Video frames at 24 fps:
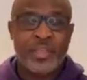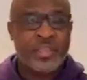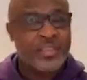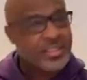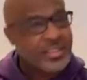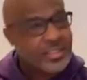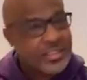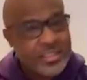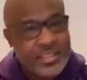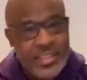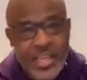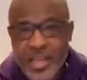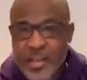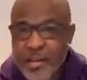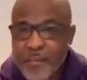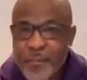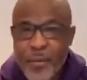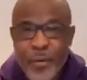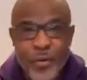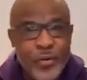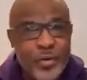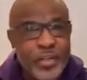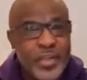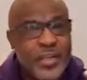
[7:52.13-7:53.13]
Just say, come
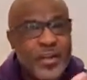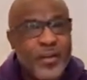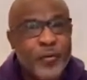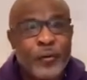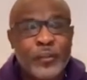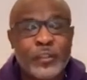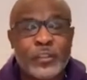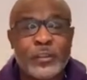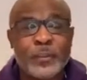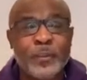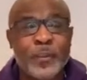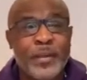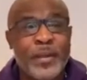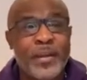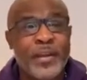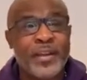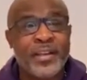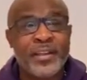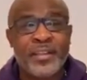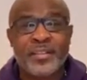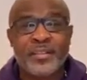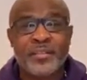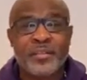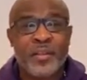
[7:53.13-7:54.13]
on in, Holy Spirit.